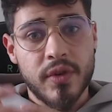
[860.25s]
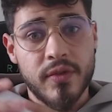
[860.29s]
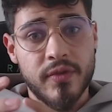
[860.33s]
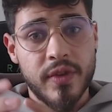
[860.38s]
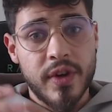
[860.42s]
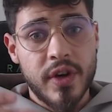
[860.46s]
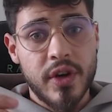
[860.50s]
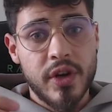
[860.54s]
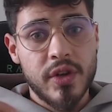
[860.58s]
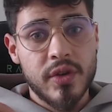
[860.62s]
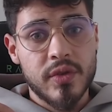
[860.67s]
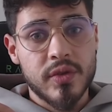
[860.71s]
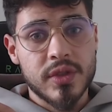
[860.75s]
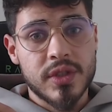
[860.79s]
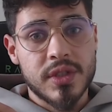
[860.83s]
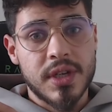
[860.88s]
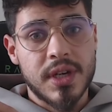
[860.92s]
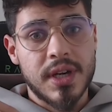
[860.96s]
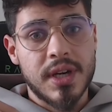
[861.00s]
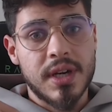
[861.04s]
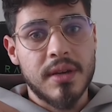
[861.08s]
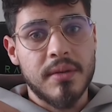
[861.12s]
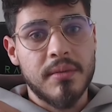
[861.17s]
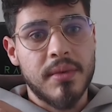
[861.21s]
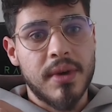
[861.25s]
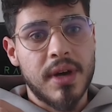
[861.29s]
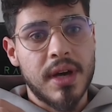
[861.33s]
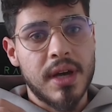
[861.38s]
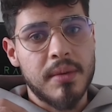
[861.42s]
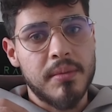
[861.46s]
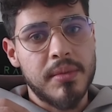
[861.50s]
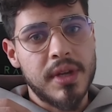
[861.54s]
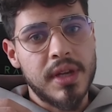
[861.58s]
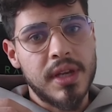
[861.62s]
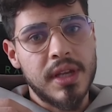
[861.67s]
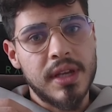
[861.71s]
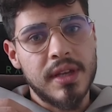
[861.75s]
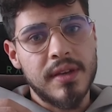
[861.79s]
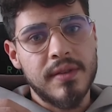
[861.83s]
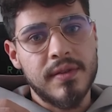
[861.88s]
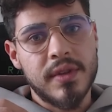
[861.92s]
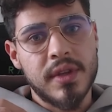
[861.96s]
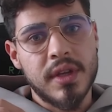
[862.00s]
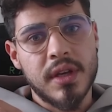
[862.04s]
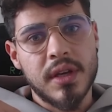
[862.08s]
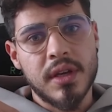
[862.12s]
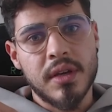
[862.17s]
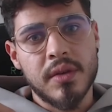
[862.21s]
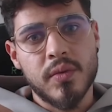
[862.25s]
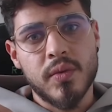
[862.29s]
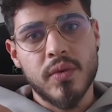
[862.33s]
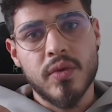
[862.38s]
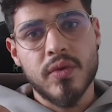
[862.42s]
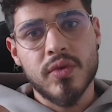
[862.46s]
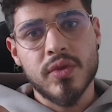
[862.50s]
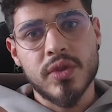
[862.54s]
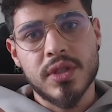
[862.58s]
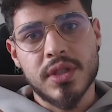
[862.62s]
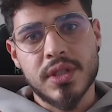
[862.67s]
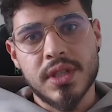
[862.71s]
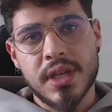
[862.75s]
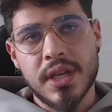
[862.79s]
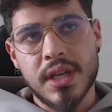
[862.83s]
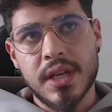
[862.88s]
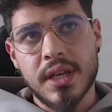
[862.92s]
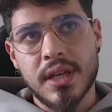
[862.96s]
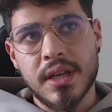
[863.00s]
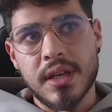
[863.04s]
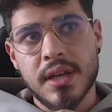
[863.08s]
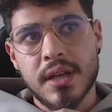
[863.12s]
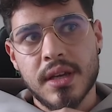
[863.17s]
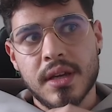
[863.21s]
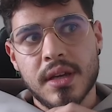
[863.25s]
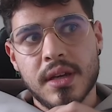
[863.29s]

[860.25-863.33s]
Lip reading: a very long time, I believe that we'll see